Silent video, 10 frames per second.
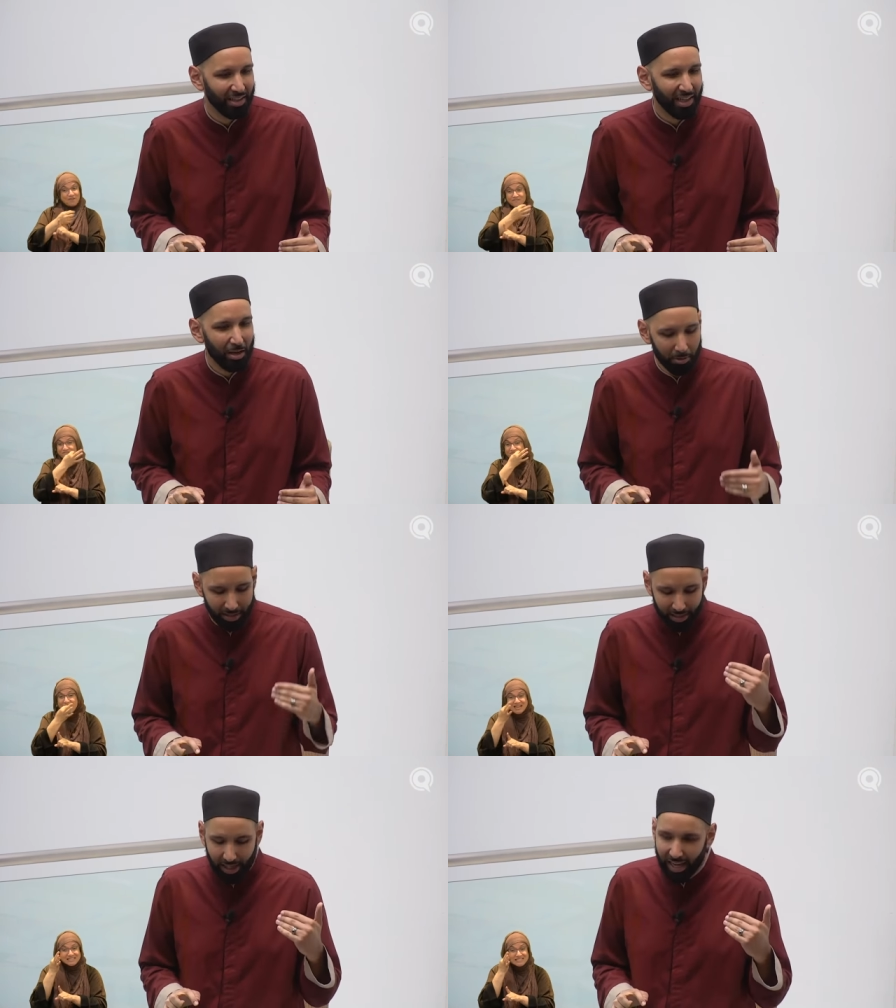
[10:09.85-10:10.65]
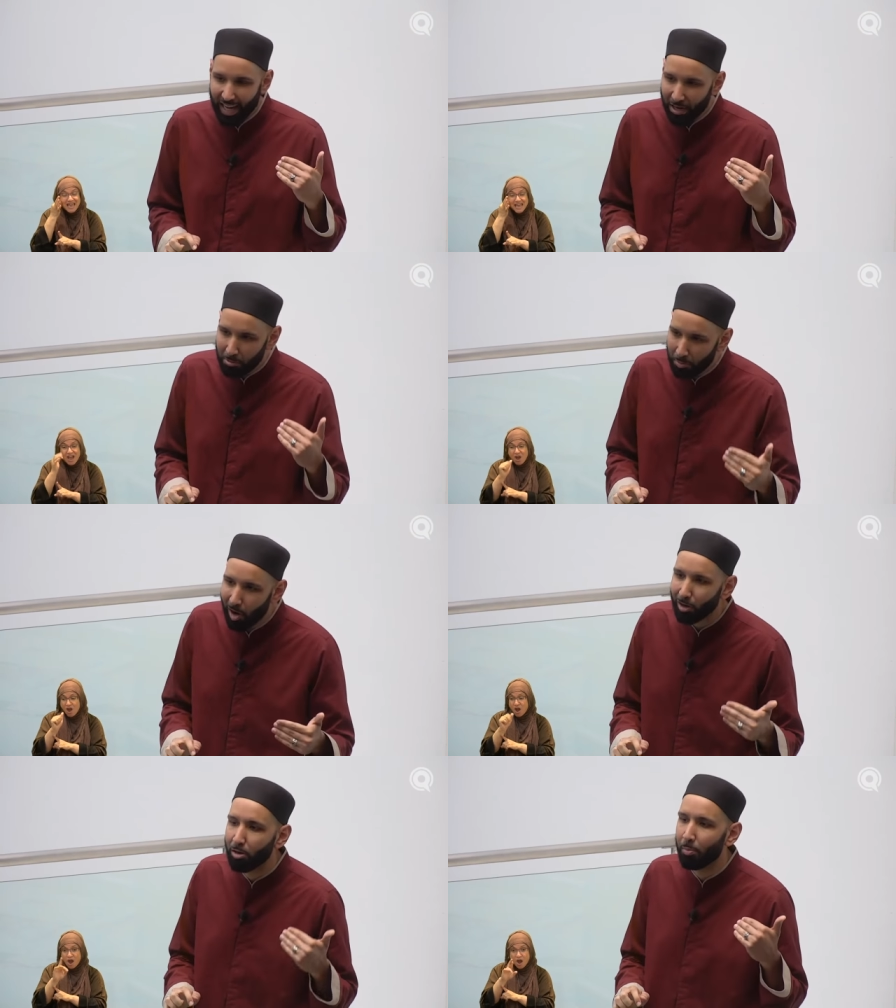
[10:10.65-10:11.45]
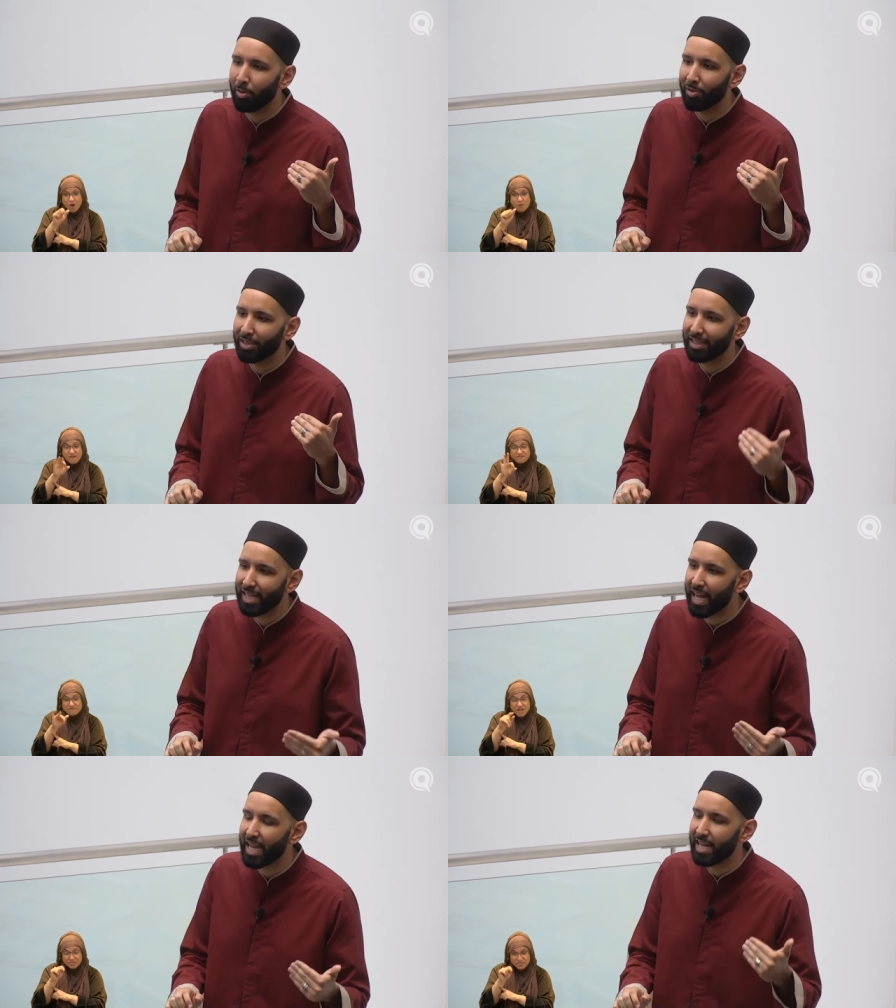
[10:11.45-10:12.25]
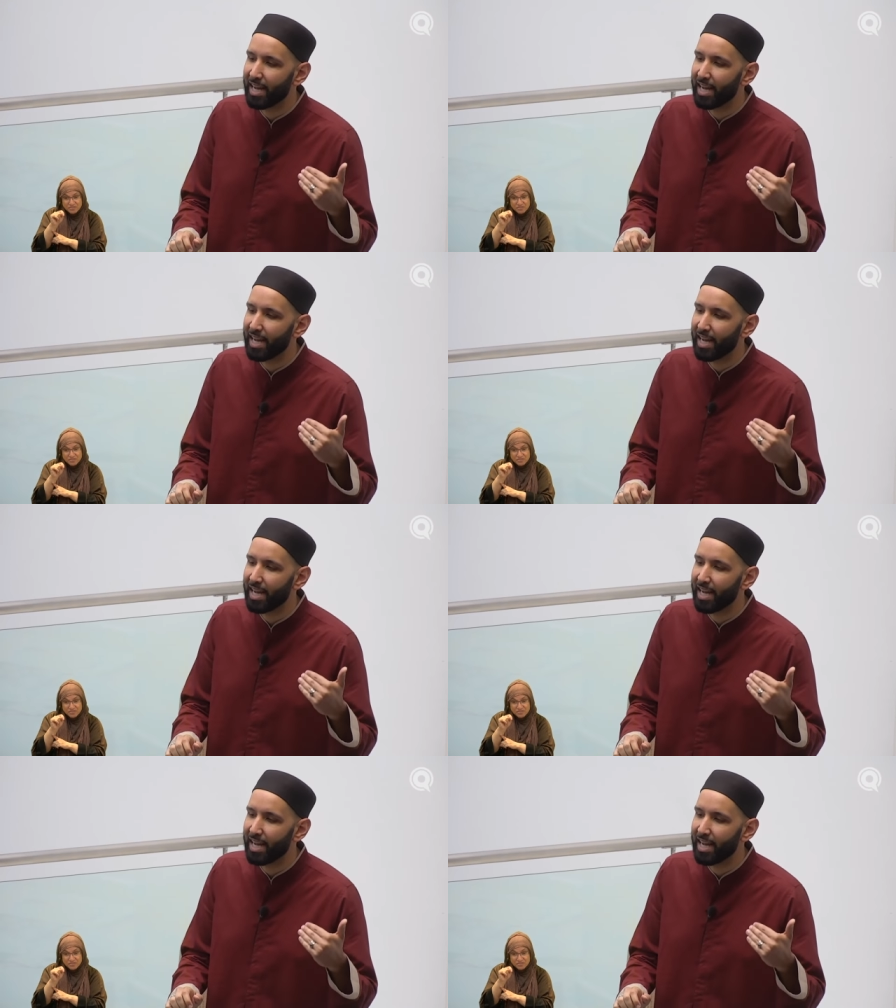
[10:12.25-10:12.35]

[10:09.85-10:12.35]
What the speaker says: It was a remarkable day,